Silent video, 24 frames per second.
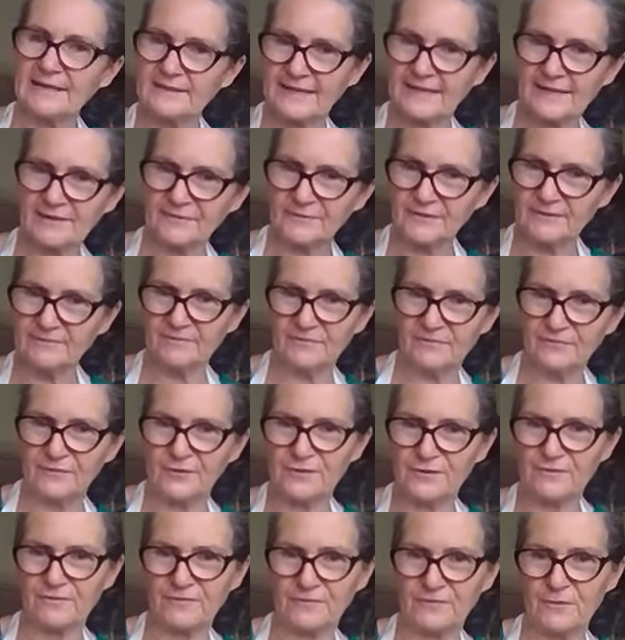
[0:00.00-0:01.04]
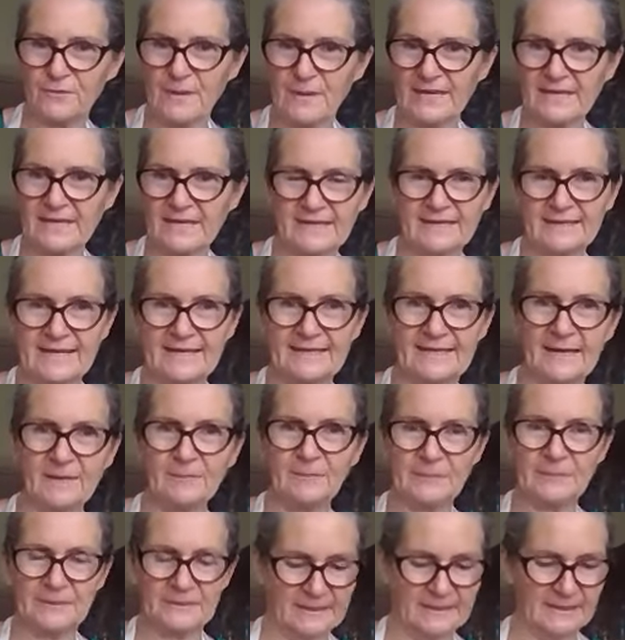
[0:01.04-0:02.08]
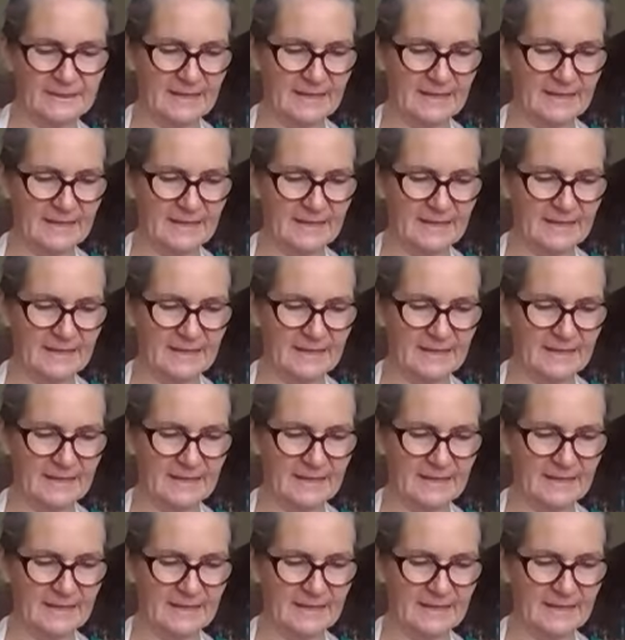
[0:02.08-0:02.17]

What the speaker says: David, for making that up.